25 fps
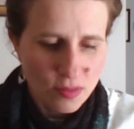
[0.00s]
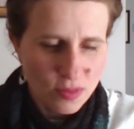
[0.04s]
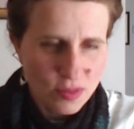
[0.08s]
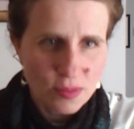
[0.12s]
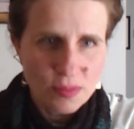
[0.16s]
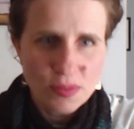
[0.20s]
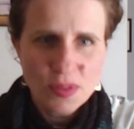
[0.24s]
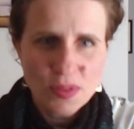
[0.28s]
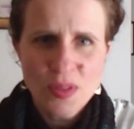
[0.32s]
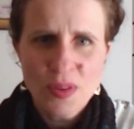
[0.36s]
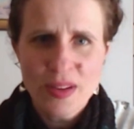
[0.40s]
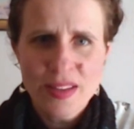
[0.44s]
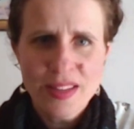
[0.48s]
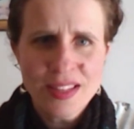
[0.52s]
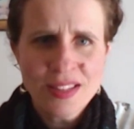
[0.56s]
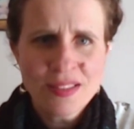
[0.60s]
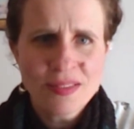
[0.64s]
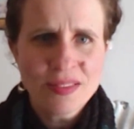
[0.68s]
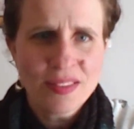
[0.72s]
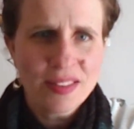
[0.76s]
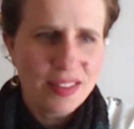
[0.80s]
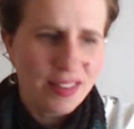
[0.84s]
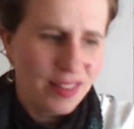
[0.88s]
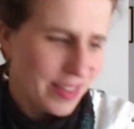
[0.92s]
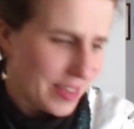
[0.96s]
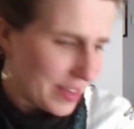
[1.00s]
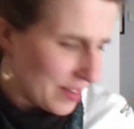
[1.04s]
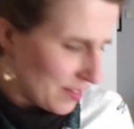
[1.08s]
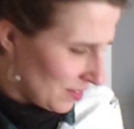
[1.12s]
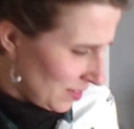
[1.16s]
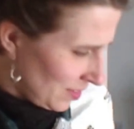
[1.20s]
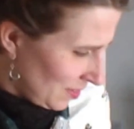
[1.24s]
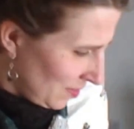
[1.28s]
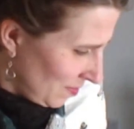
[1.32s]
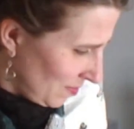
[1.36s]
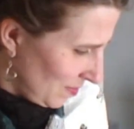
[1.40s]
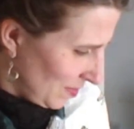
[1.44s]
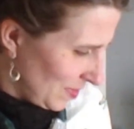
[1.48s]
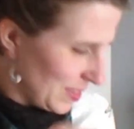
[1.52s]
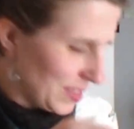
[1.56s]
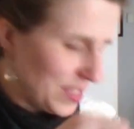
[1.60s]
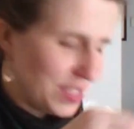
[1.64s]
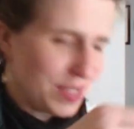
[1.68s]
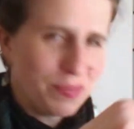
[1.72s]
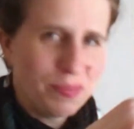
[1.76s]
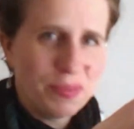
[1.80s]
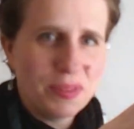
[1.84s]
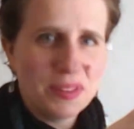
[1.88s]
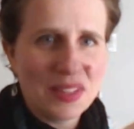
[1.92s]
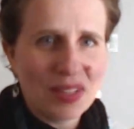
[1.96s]
oops, sorry, that's really loud. I'll
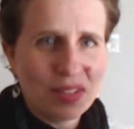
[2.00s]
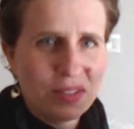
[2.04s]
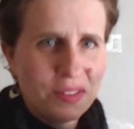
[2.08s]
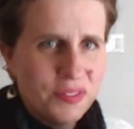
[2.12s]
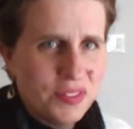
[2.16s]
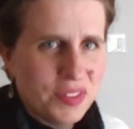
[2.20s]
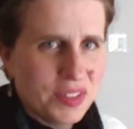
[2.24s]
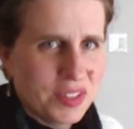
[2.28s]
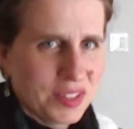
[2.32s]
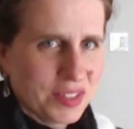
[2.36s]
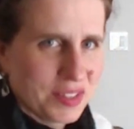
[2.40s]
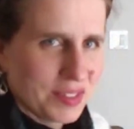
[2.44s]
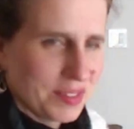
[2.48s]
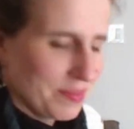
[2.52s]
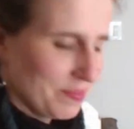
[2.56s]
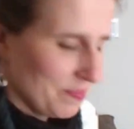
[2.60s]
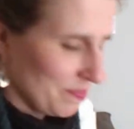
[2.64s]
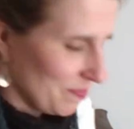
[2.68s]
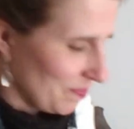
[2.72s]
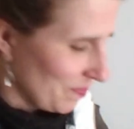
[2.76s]
just put that over here.